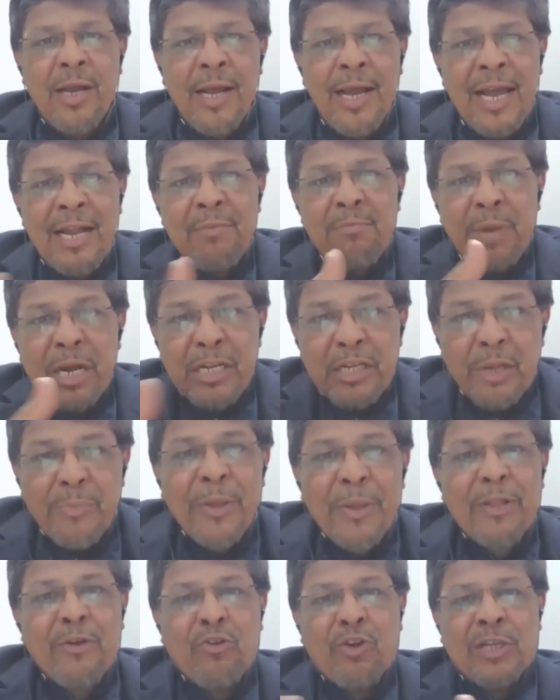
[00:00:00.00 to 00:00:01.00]
and
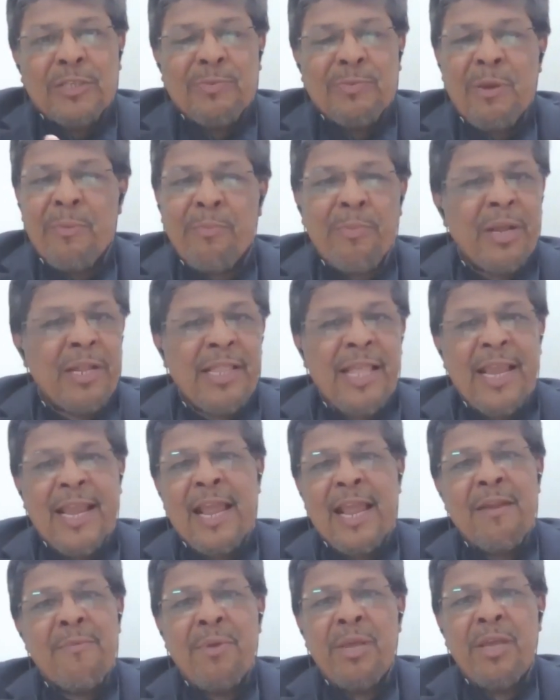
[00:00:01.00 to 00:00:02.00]
multiple cross member. They
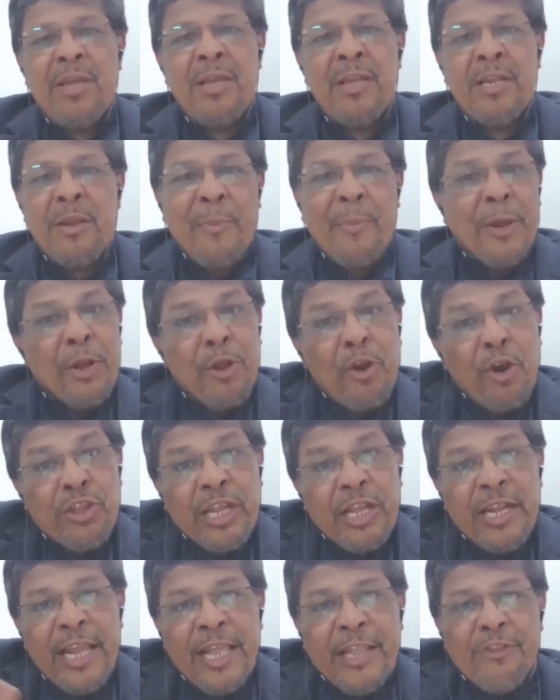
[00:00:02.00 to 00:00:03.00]
can be, depending
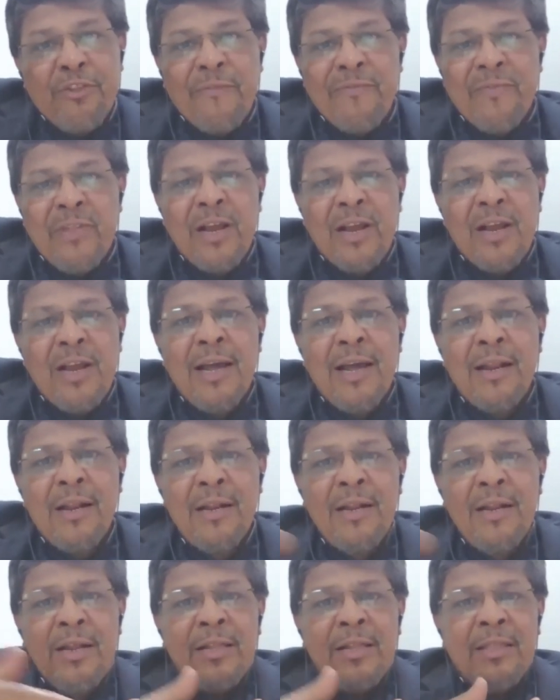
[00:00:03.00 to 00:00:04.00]
on the length of the
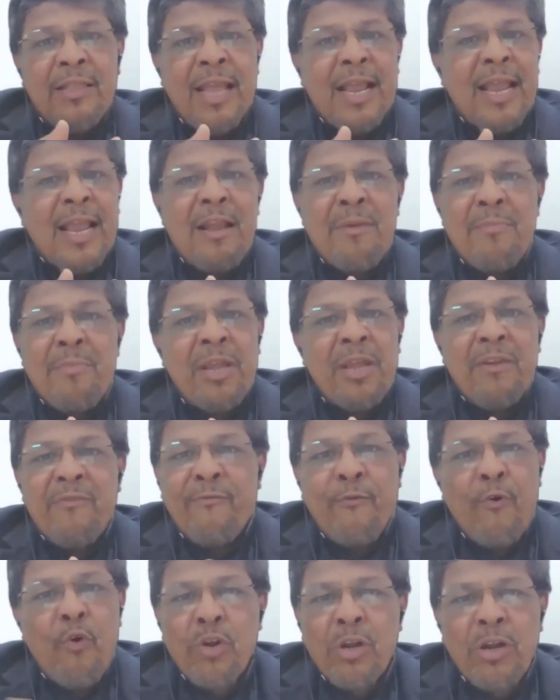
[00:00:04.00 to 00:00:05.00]
car, they can be in
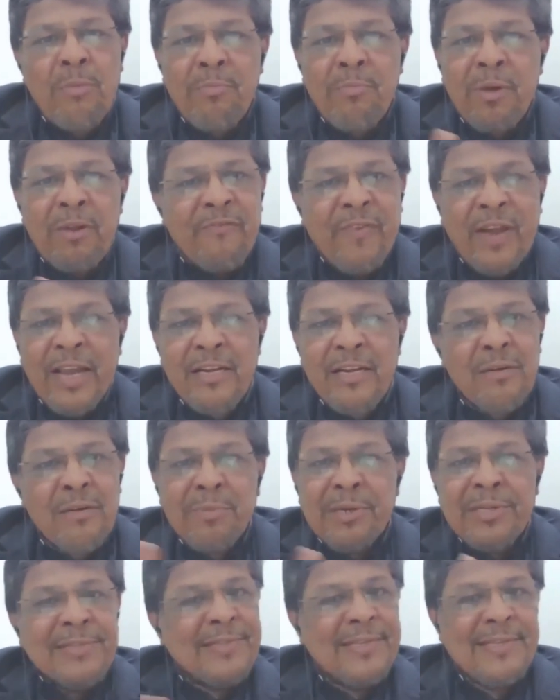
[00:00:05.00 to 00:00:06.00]
4 number, 5
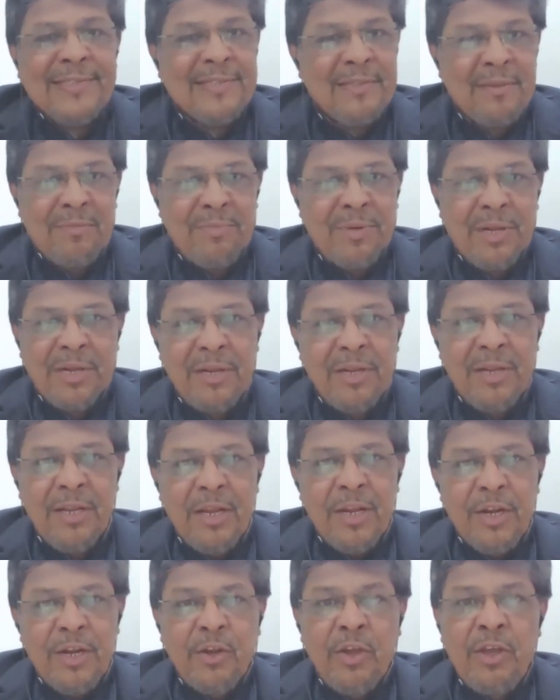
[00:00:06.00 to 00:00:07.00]
number, 6 number.
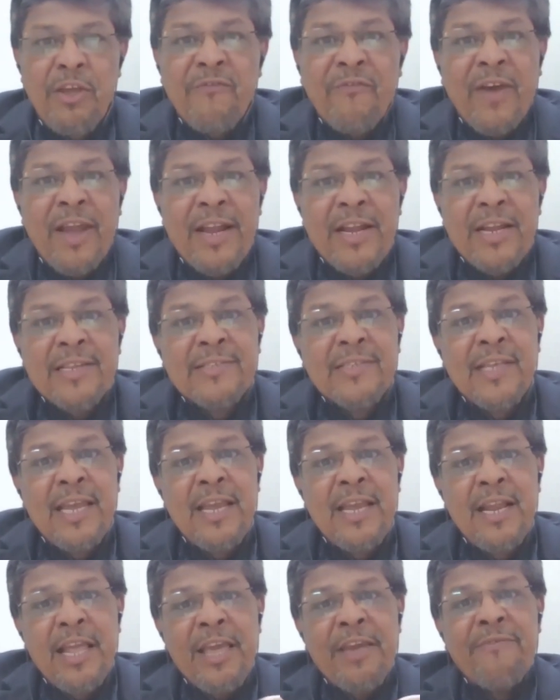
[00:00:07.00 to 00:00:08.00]
Now, if I
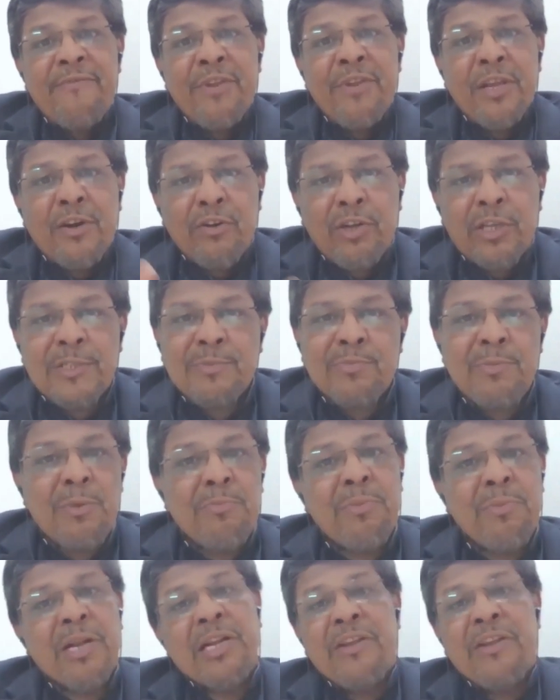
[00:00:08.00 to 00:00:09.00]
design every cross
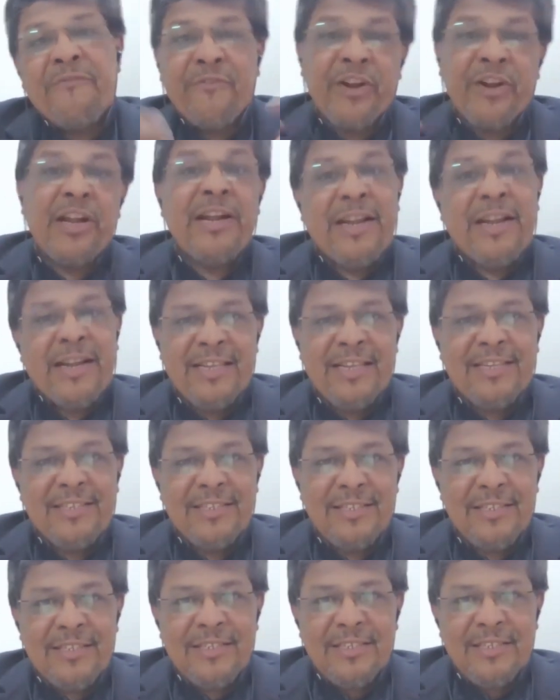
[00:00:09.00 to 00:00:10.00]
member differently,
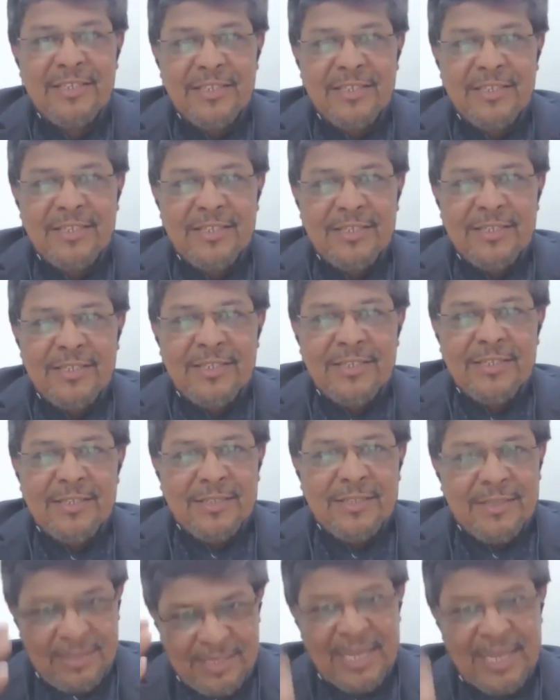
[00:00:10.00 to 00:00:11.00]

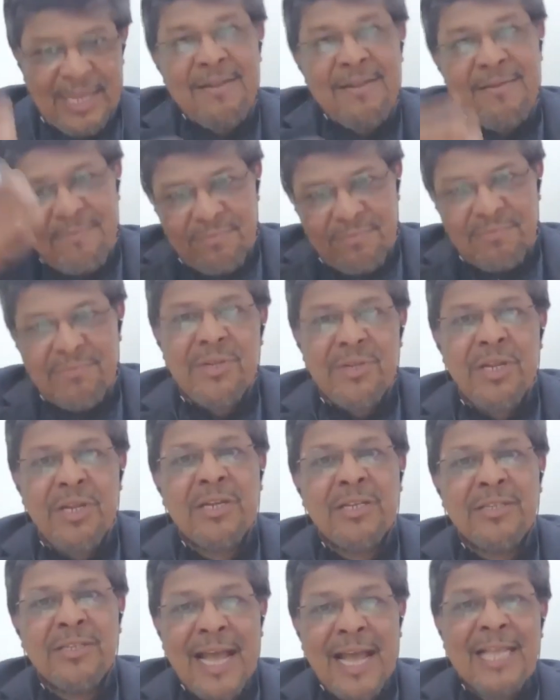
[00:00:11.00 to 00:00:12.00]
then
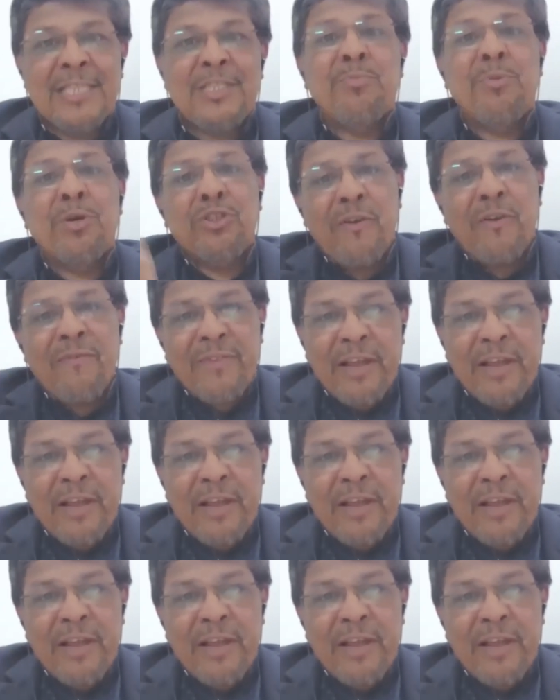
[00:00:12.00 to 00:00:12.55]
it is as much